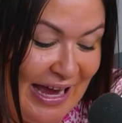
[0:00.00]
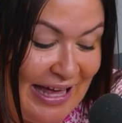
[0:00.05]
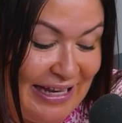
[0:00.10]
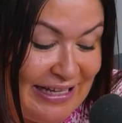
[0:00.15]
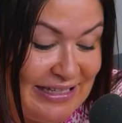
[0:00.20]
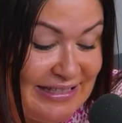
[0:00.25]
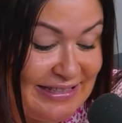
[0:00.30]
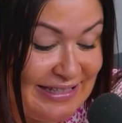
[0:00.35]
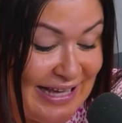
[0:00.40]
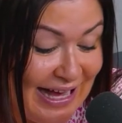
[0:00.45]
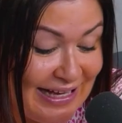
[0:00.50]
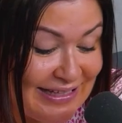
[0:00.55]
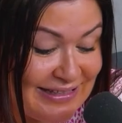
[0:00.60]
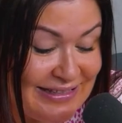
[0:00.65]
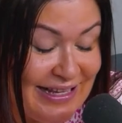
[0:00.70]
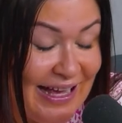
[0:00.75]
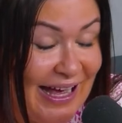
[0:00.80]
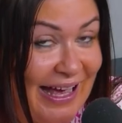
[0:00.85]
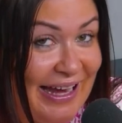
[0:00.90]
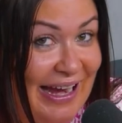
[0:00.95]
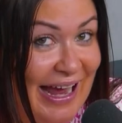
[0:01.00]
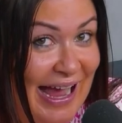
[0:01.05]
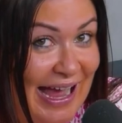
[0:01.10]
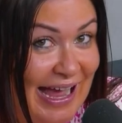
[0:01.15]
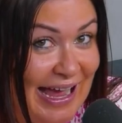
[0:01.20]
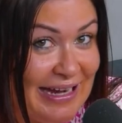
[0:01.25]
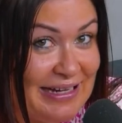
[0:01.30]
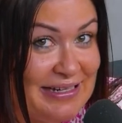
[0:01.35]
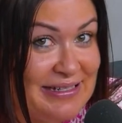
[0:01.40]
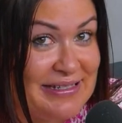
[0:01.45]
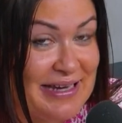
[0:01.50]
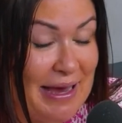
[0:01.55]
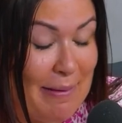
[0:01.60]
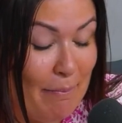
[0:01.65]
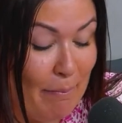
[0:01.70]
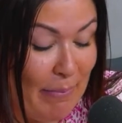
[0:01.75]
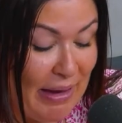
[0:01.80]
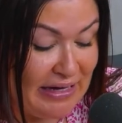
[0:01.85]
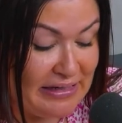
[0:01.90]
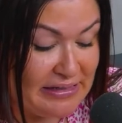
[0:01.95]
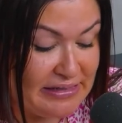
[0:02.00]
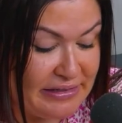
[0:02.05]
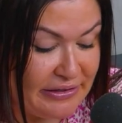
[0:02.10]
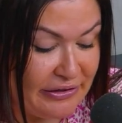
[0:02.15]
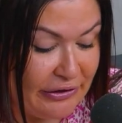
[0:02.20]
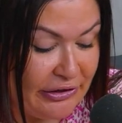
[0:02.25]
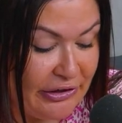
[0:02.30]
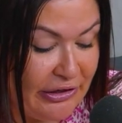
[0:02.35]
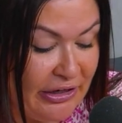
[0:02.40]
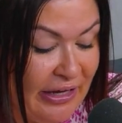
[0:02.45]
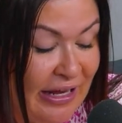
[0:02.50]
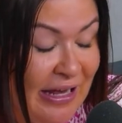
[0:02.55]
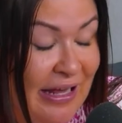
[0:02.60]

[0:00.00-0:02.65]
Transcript: and it's Southside and Bendigo.